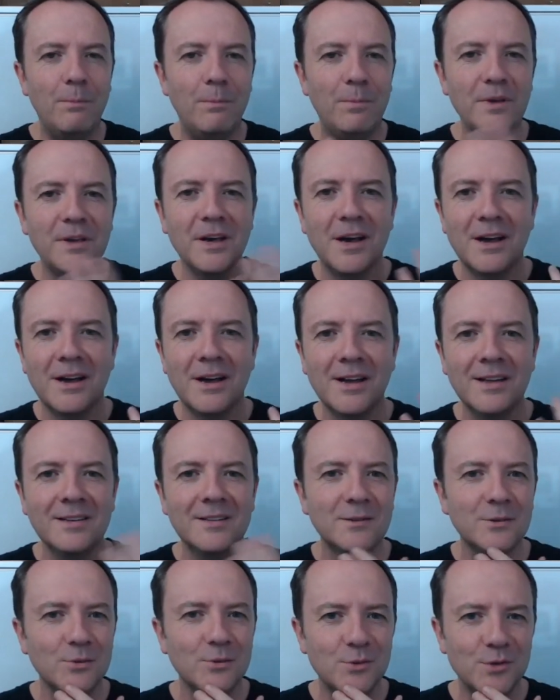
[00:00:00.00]

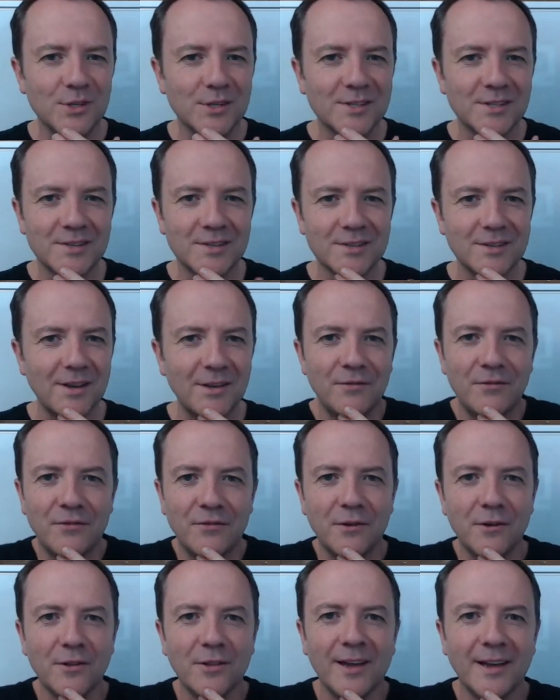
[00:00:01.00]
beyond just I
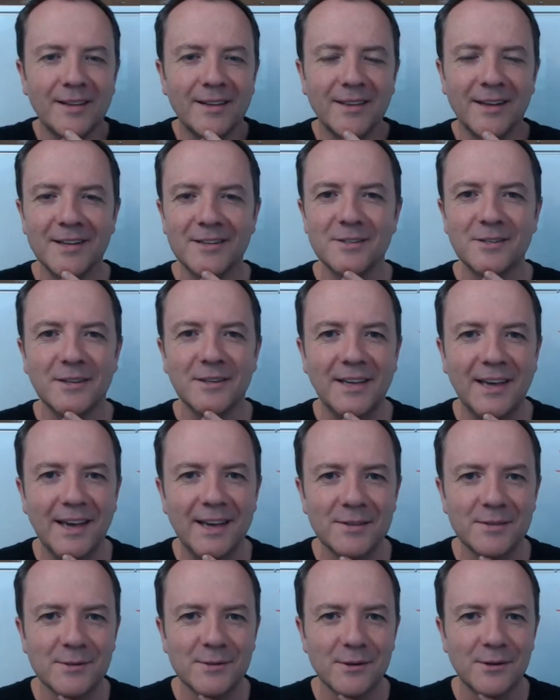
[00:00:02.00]
feel like that's the
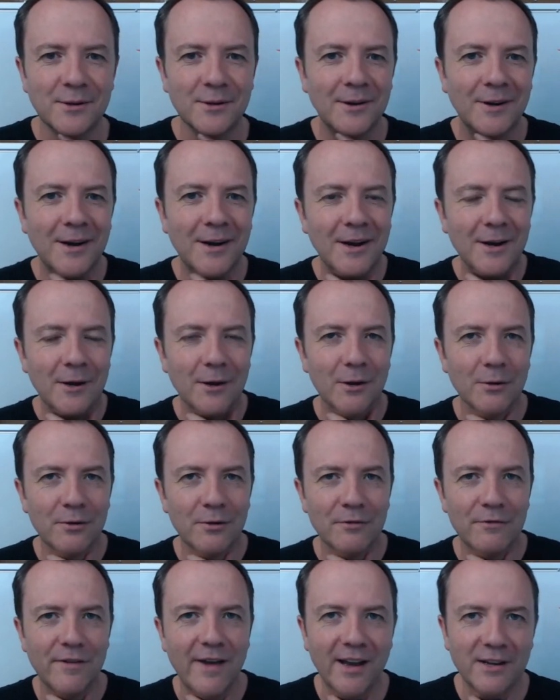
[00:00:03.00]
case or you know the
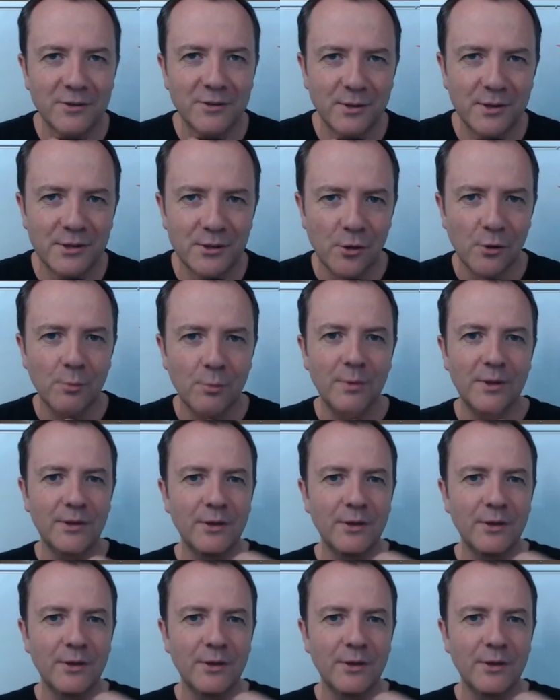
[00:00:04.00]
factory told me.